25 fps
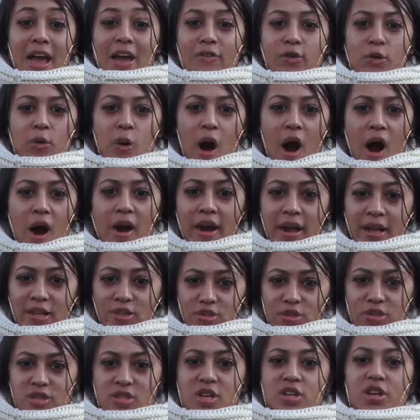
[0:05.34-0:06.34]
if you are
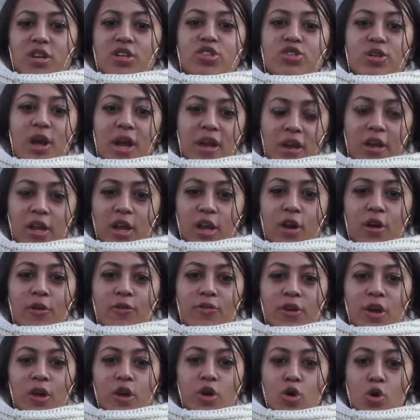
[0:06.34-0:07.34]
interested in trading your
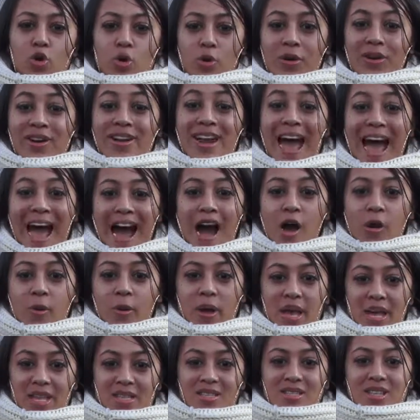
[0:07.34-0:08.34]
vehicle, now
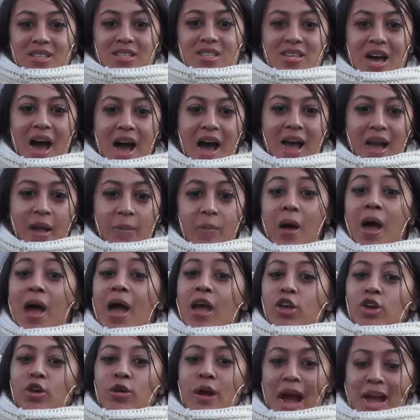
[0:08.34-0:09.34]
is the time.
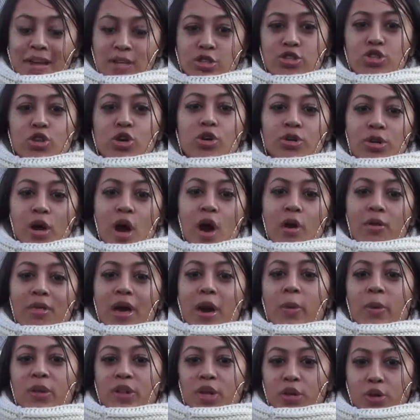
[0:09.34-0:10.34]
You guys do know
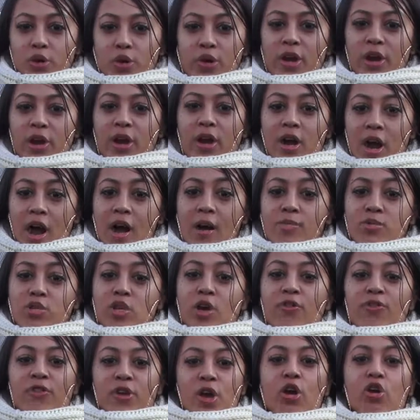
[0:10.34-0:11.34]
that when the new year comes,
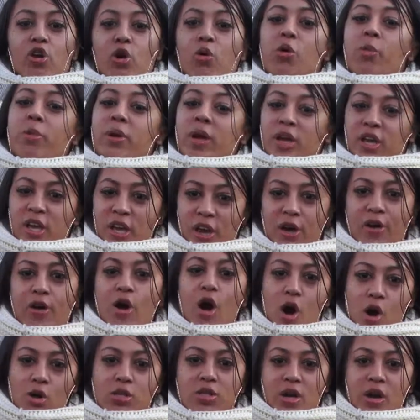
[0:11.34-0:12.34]
your vehicle will be a year
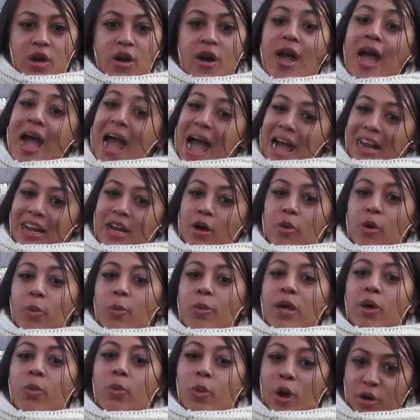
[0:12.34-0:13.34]
older and it will
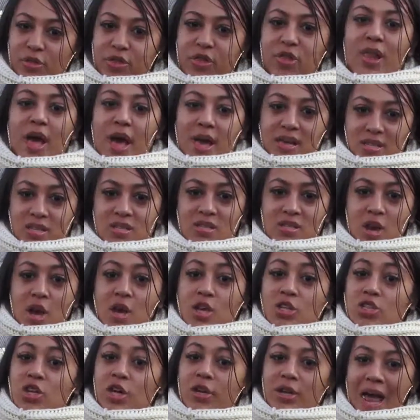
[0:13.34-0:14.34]
be worth less.
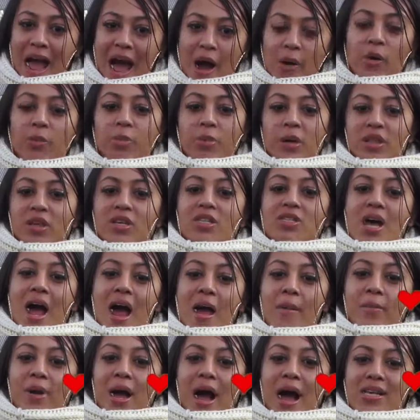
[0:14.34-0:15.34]
So now would be the
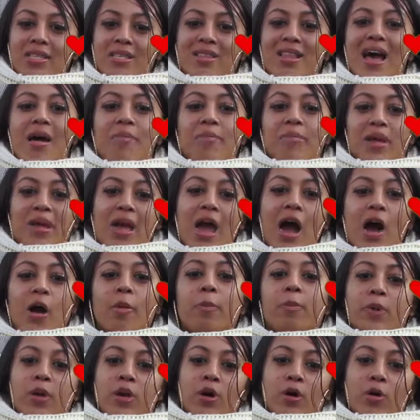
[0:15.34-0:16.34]
time, guys. Let me help
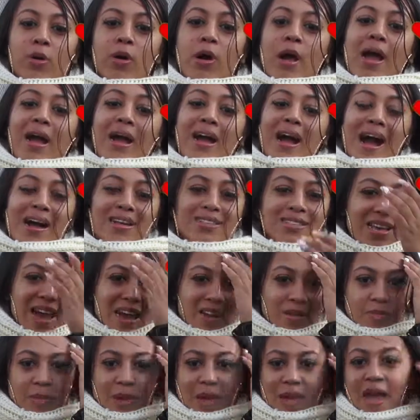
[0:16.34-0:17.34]
you.
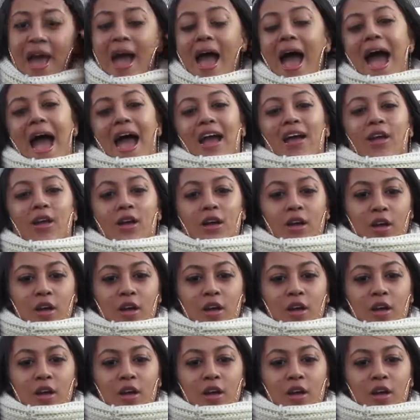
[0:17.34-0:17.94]
Contact me at